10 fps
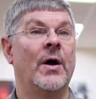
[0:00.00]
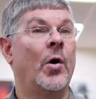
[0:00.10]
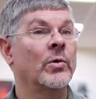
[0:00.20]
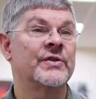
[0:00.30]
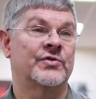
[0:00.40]
the
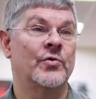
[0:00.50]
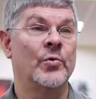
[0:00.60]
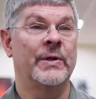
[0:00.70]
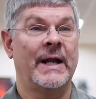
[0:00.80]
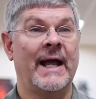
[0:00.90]
only
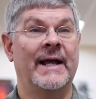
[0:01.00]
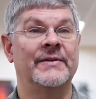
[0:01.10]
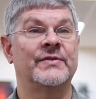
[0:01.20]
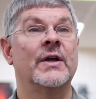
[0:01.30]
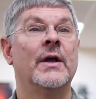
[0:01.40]
school that
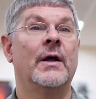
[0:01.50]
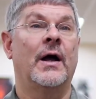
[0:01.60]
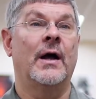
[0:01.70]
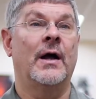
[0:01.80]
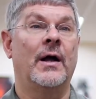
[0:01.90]
has
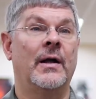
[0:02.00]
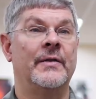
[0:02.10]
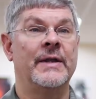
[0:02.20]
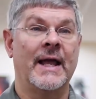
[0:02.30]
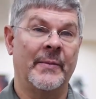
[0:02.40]
uh,
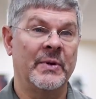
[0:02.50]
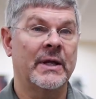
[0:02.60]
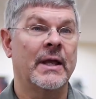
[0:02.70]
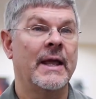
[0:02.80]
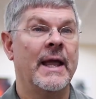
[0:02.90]
the
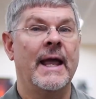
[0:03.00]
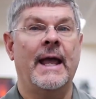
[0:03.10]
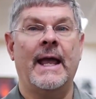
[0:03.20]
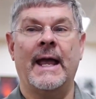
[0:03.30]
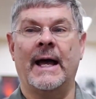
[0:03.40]
EPIC.
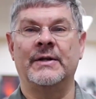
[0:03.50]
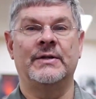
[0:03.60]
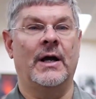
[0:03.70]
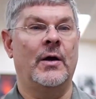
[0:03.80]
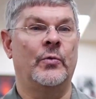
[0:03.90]
And
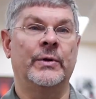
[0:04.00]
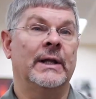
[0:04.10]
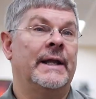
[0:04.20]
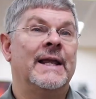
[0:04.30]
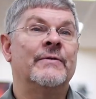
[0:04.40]
uh,
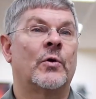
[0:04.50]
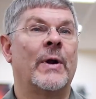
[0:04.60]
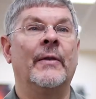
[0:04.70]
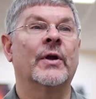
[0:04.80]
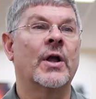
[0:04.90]
really, even
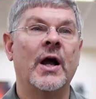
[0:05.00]
around the